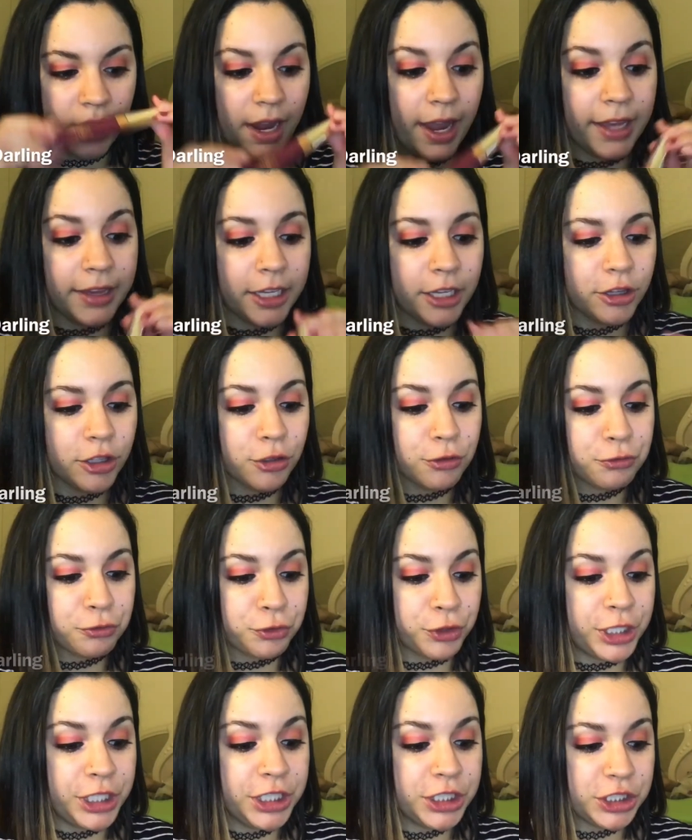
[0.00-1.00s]
And then the
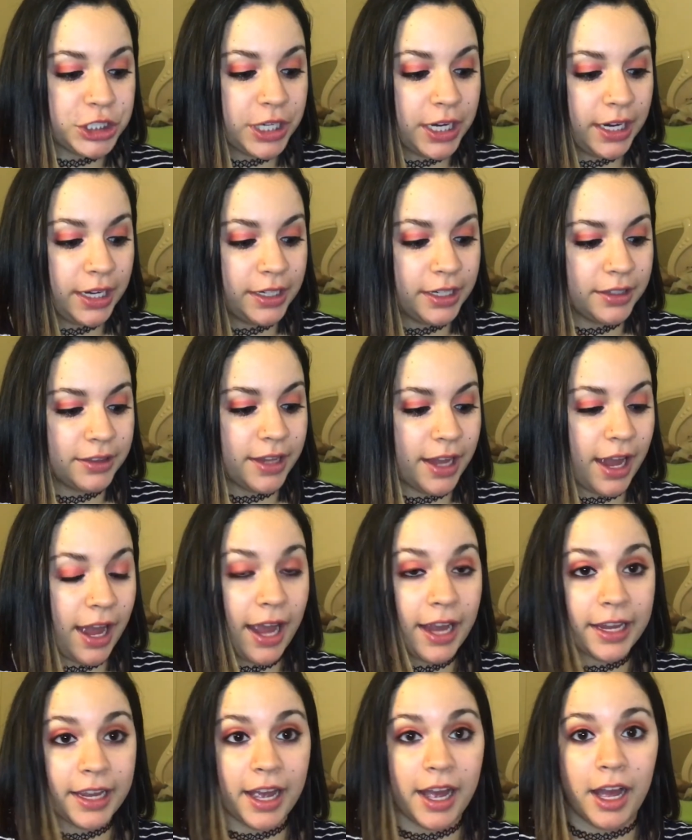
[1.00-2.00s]
free shade that
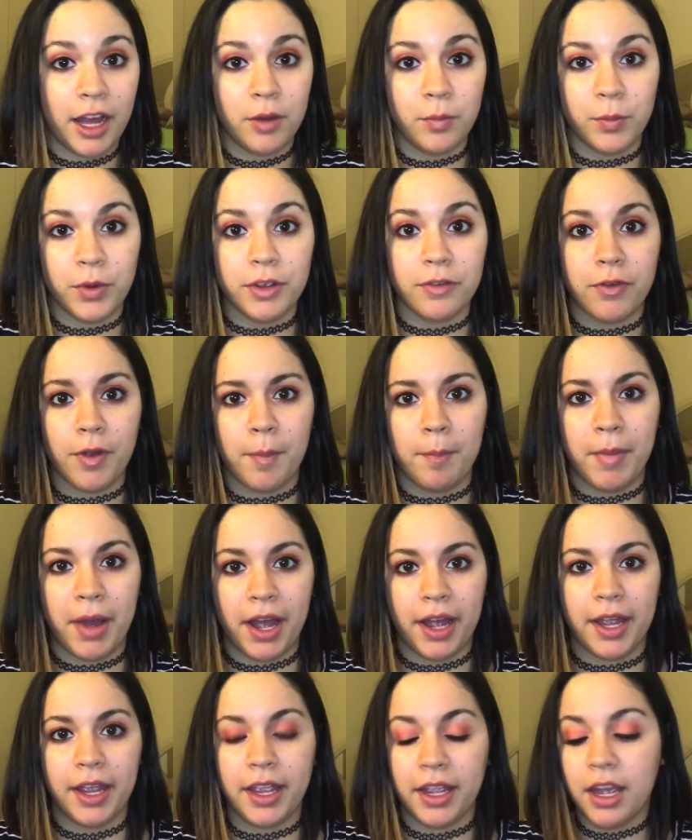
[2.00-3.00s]
I got with
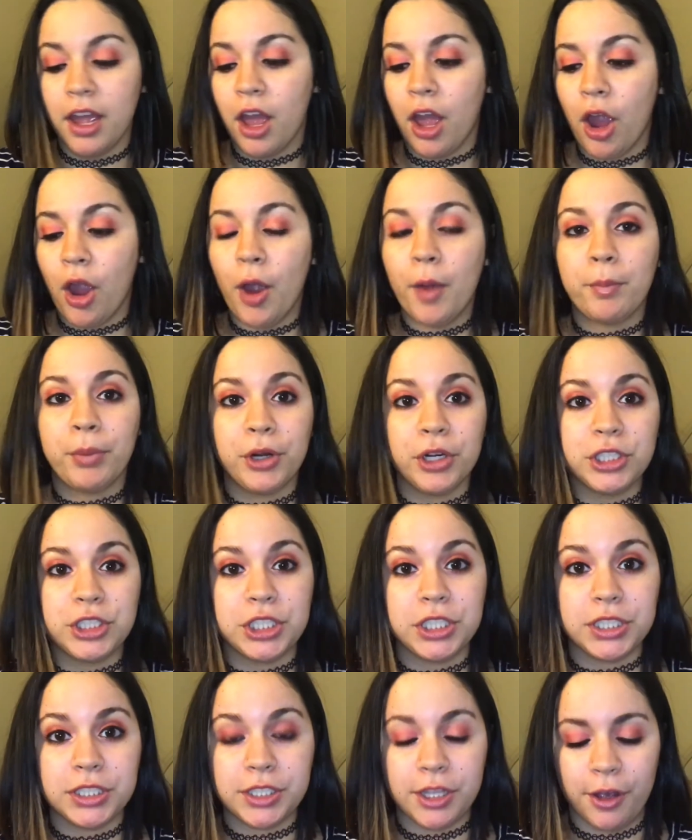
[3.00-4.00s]
my
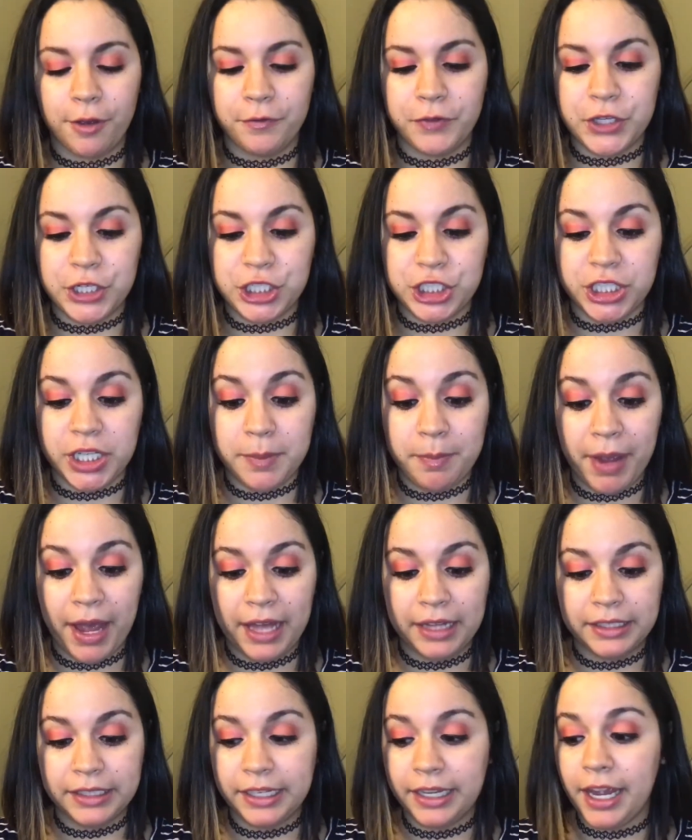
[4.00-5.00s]
purchase of the She
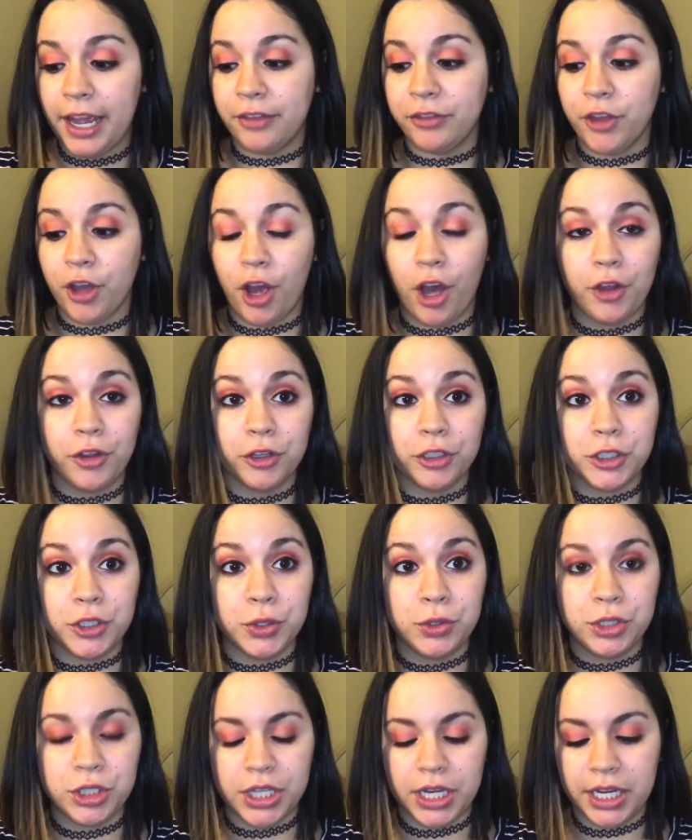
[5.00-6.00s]
palette and the other
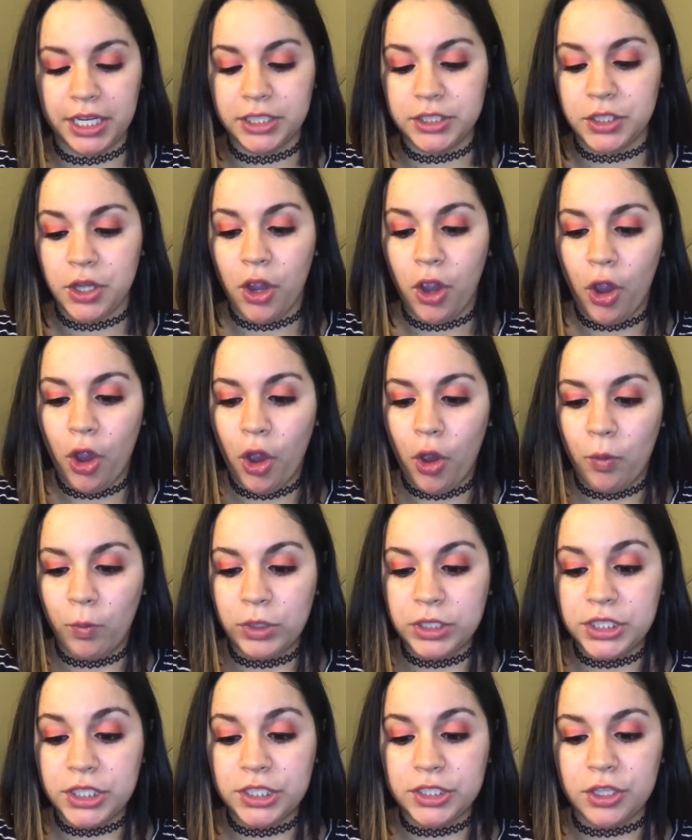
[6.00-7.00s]
two shades
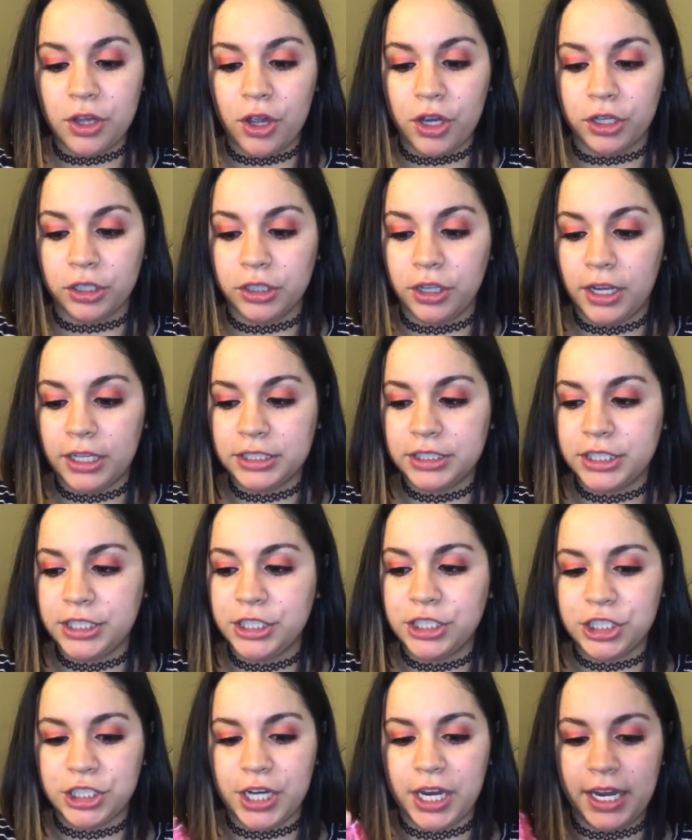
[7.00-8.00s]
was this glossy
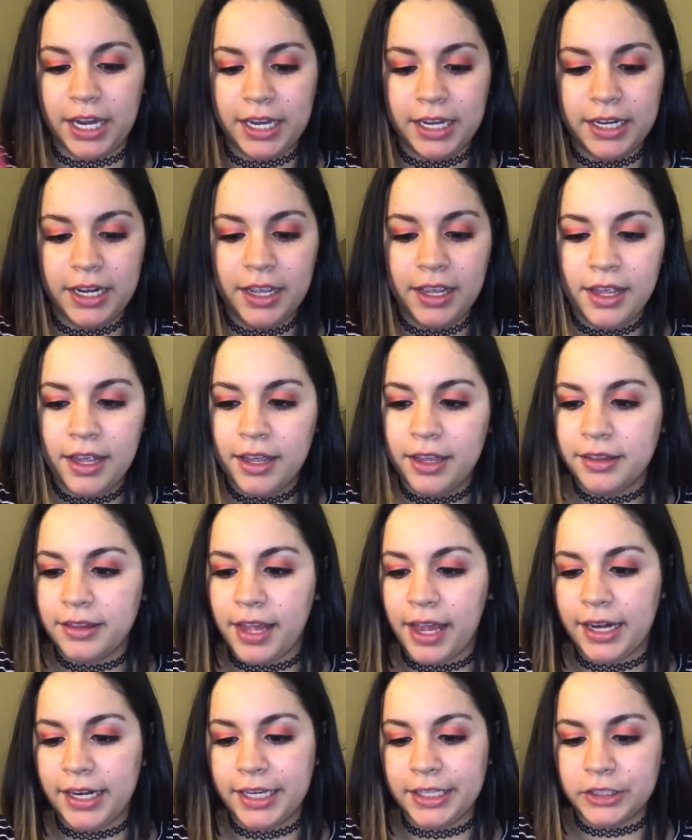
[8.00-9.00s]
shade
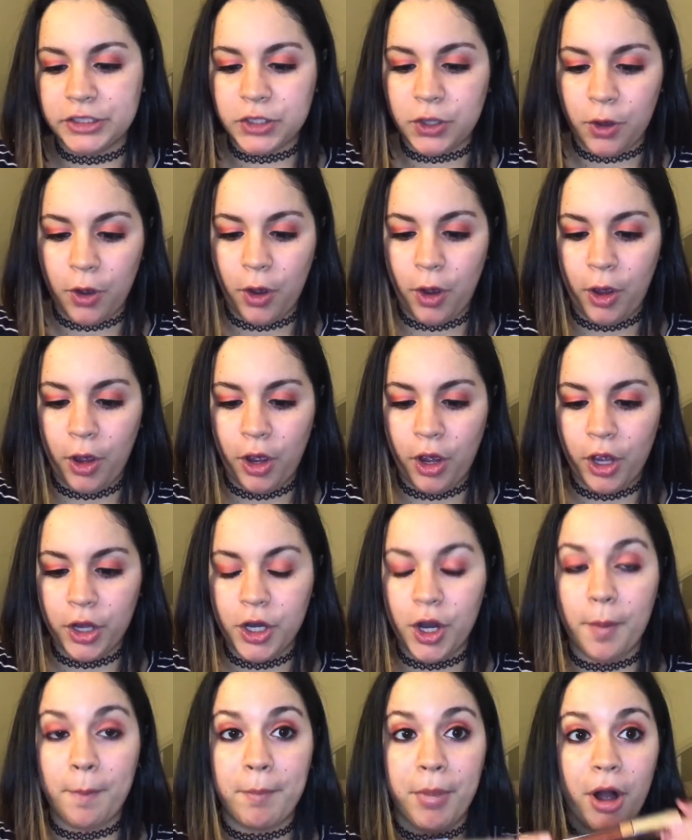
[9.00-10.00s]
that is
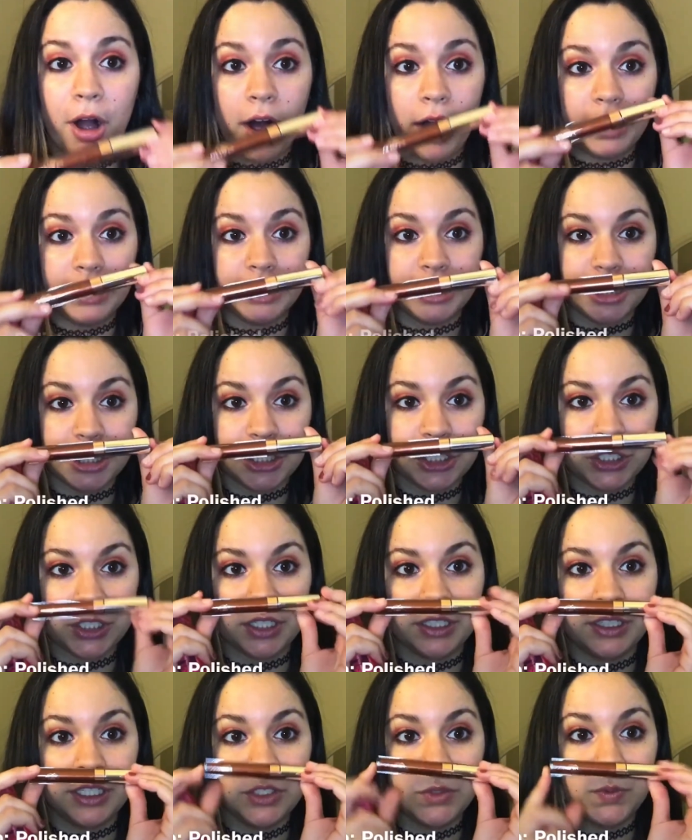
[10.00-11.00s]
called
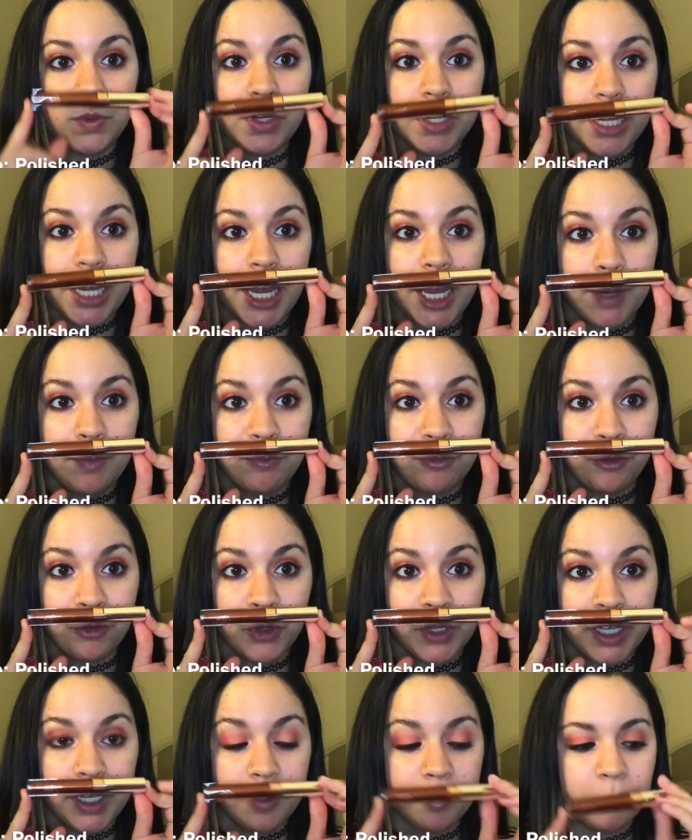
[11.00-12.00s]
Polished. This one came
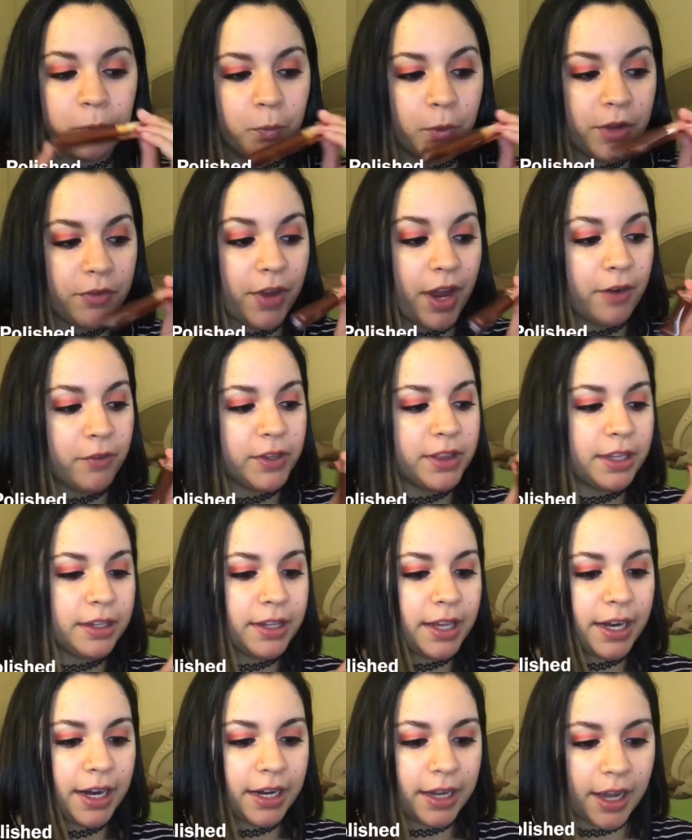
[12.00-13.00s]
free with everything
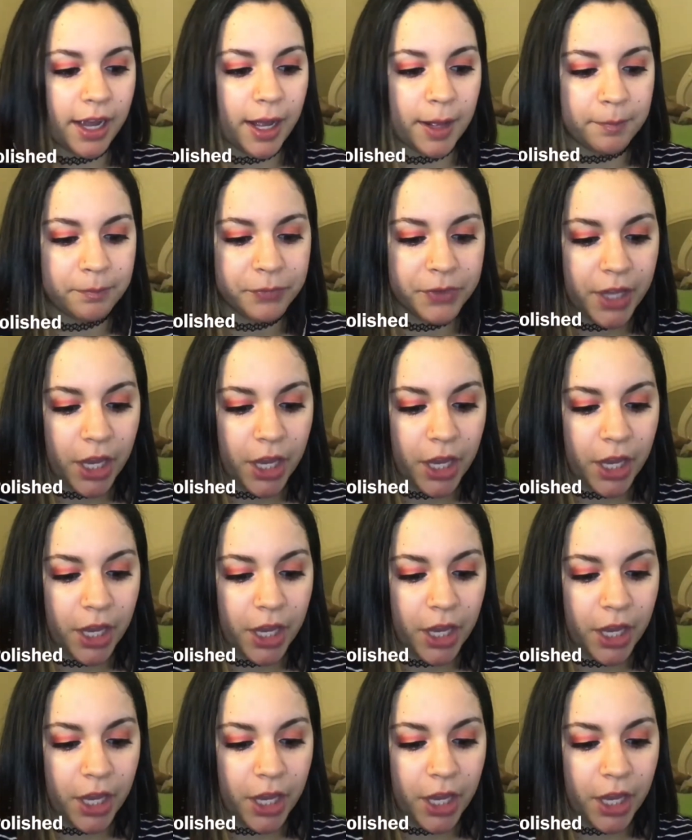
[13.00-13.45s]
that I got.